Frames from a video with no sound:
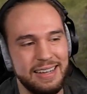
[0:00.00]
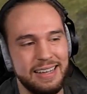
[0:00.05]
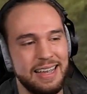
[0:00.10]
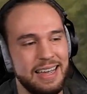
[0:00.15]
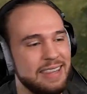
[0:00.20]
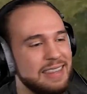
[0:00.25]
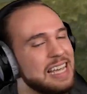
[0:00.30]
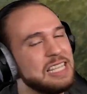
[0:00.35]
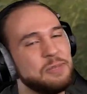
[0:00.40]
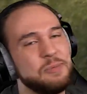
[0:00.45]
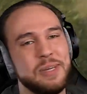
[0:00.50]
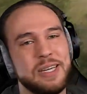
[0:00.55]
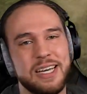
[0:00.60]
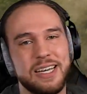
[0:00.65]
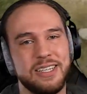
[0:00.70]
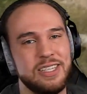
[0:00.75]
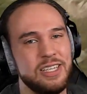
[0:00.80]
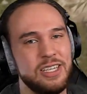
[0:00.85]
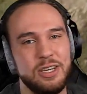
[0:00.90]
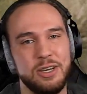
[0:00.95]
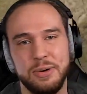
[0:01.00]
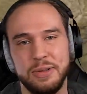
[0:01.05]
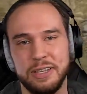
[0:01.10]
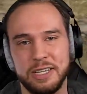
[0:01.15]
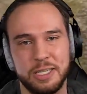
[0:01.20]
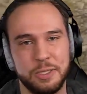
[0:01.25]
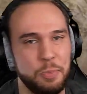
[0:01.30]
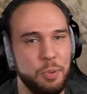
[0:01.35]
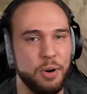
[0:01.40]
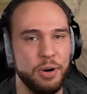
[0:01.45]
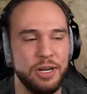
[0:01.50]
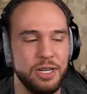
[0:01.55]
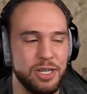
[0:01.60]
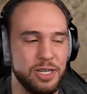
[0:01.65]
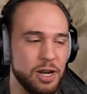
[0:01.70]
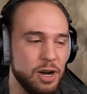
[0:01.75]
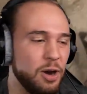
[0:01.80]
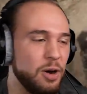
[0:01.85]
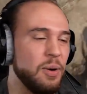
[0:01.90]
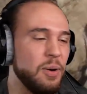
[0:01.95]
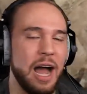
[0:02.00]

and that's because of you and the support you show.